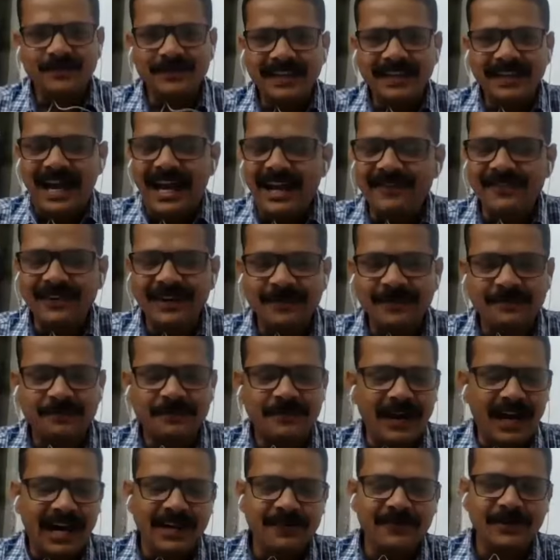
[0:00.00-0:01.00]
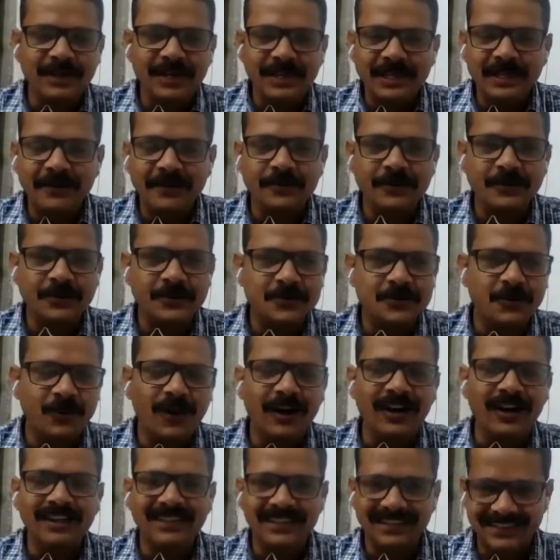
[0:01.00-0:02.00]
Then I will give you to
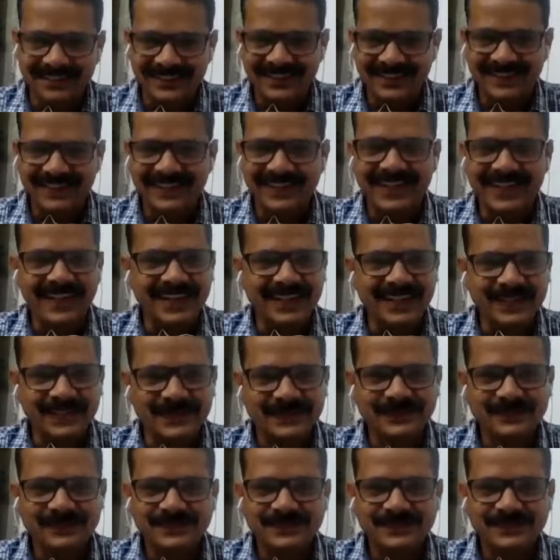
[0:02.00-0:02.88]
all. Okay.